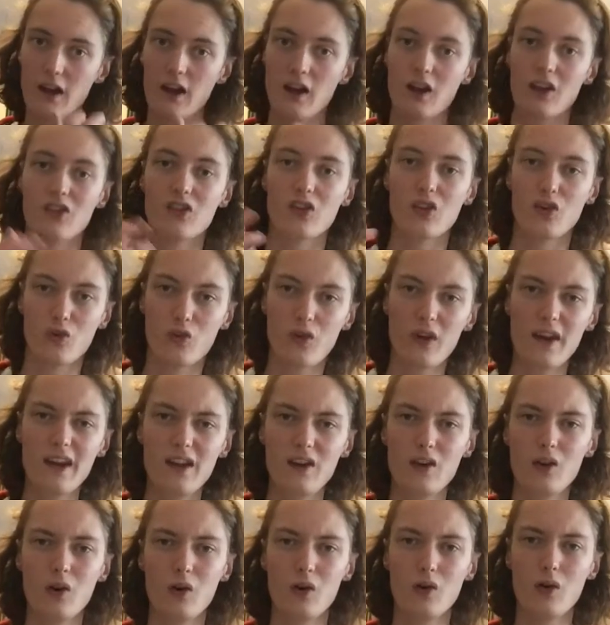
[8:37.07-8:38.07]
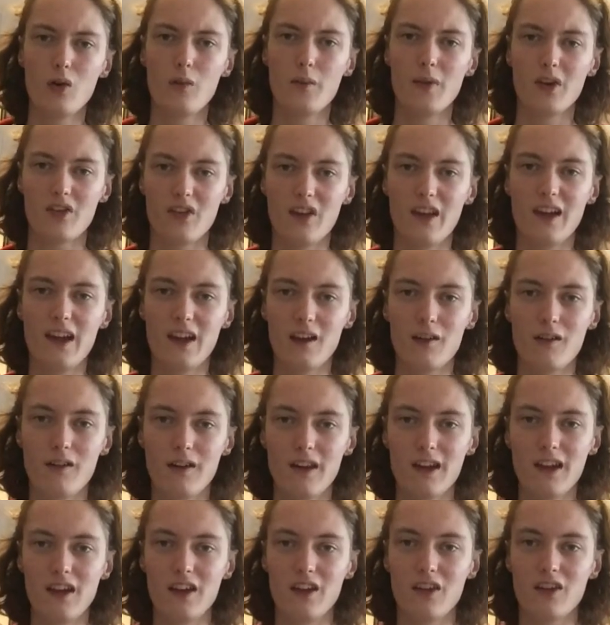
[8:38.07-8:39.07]
surreal, almost
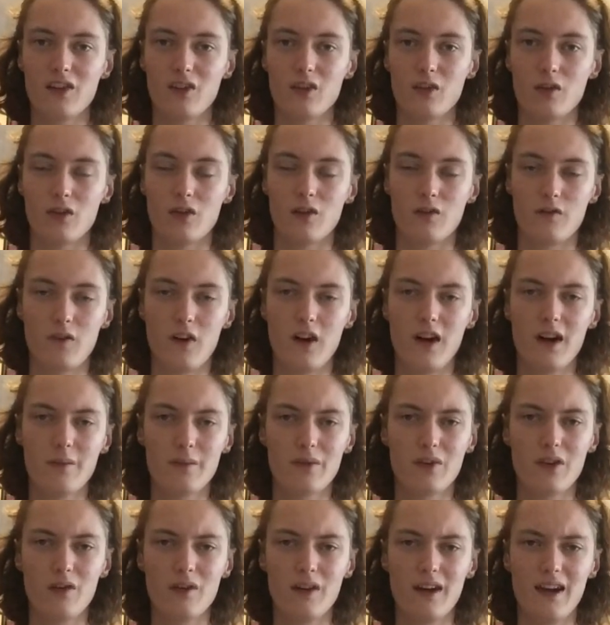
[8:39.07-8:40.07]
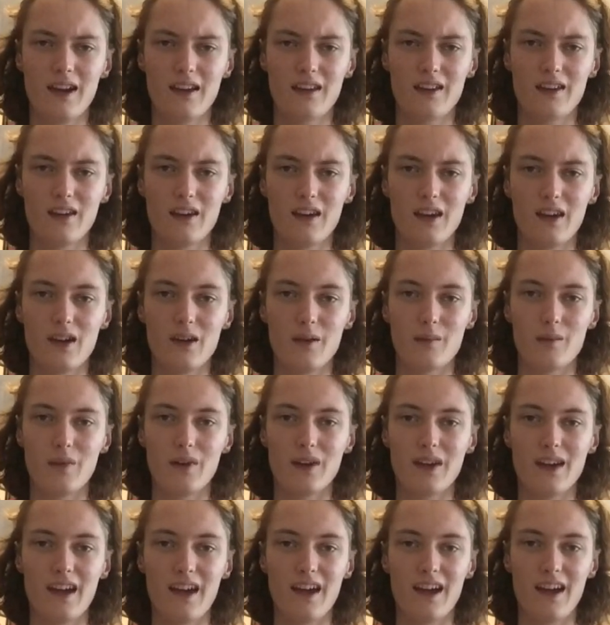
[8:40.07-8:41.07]
eerie sort of vibe to it,
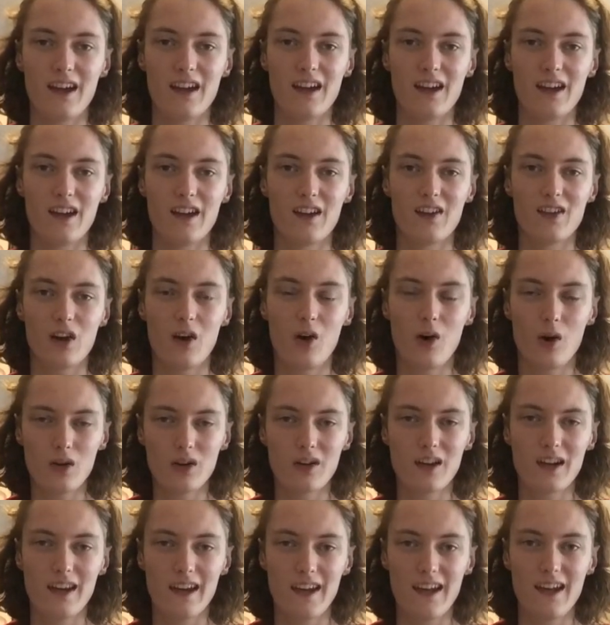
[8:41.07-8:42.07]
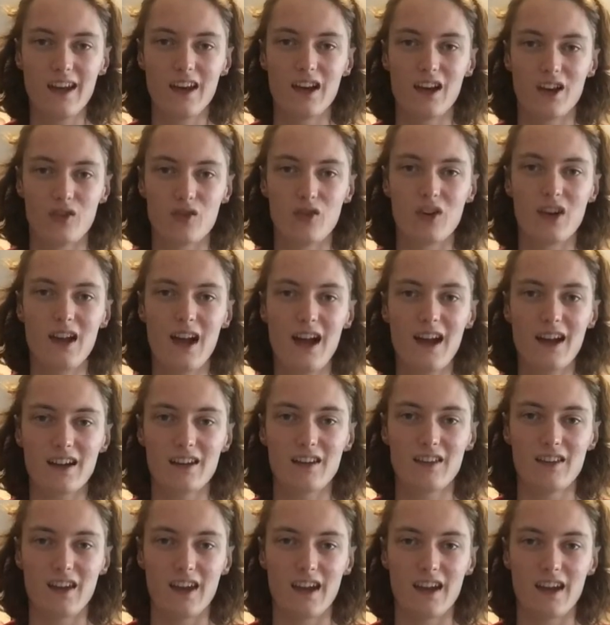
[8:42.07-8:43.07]
but yet is oddly
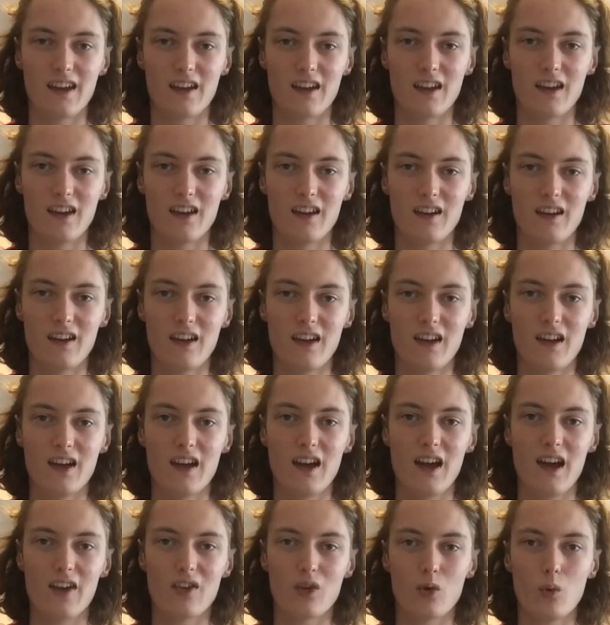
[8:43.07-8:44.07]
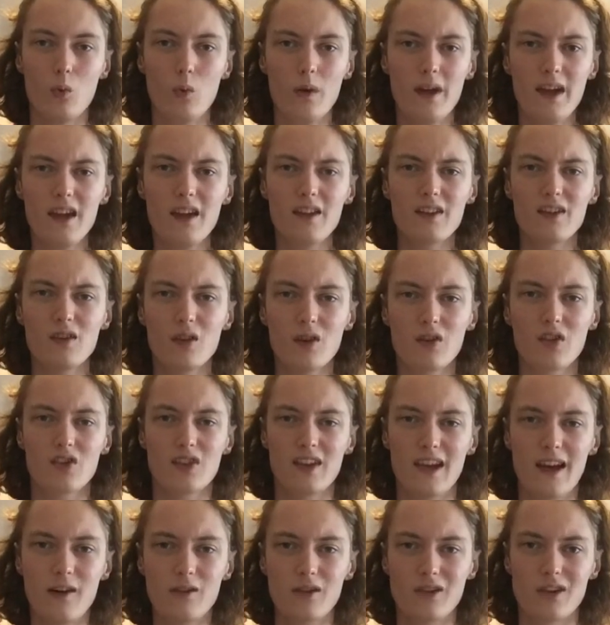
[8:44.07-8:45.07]
relaxing and has a weird
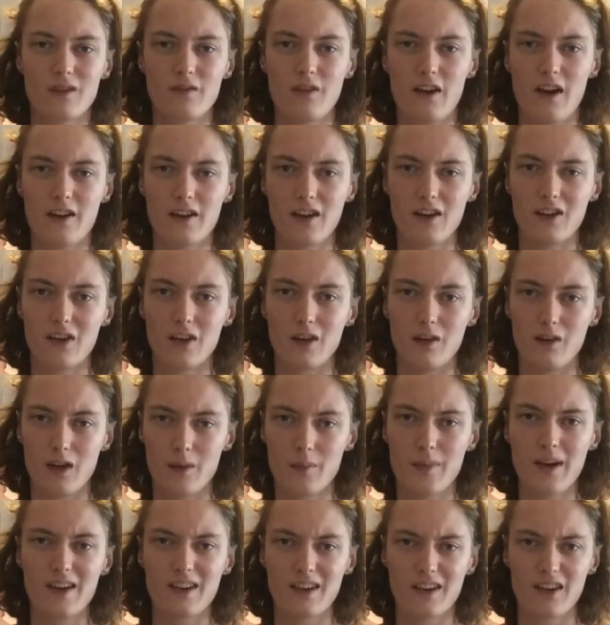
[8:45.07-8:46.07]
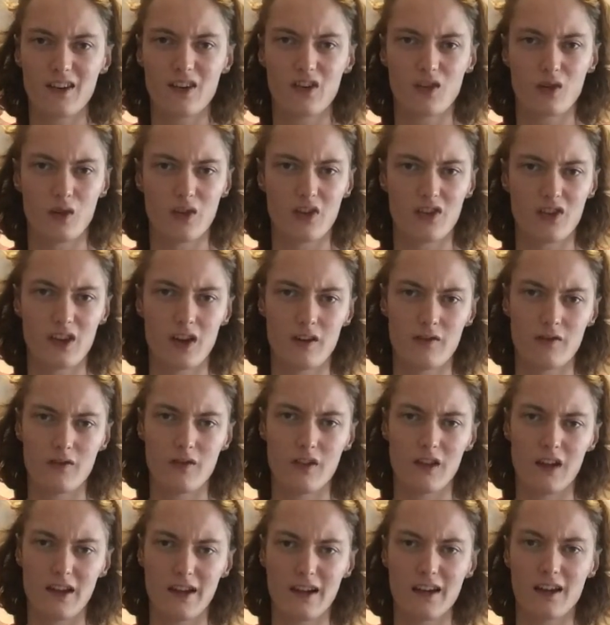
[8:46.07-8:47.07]
nostalgic value to it. Basically the sort of stuff
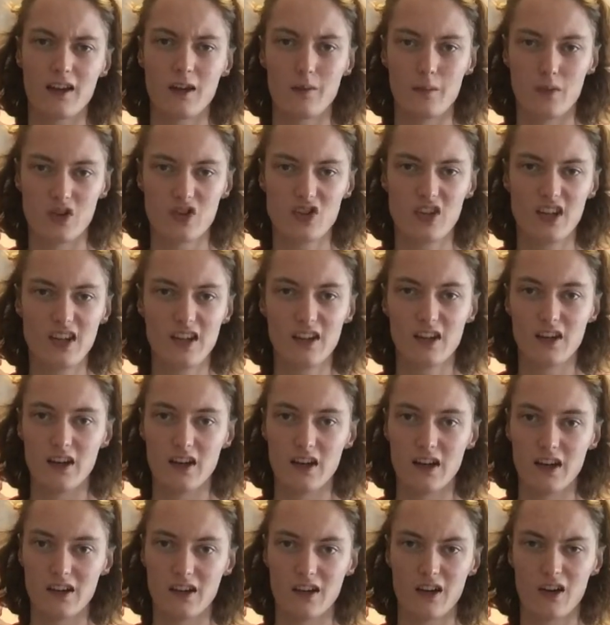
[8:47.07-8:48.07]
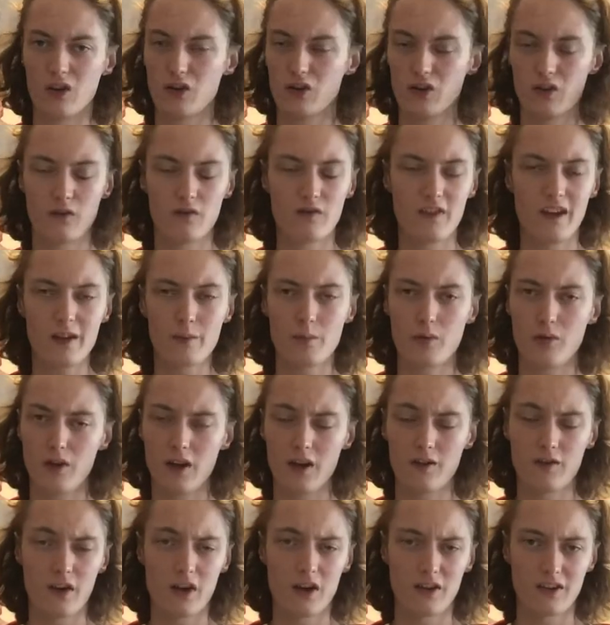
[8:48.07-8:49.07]
like Machine Girl and a lot of
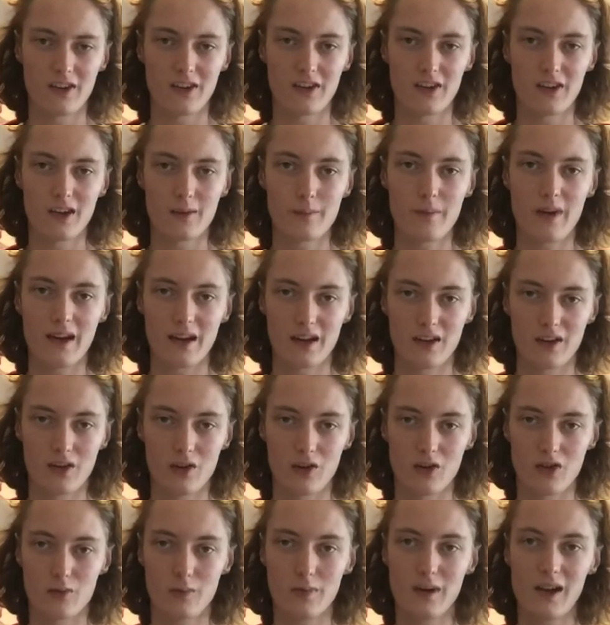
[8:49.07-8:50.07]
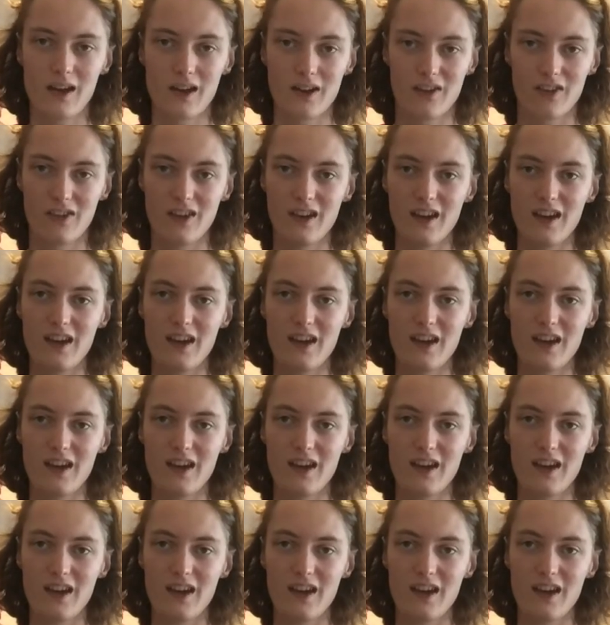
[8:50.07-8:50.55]
vaporwave artists like Macintosh Plus.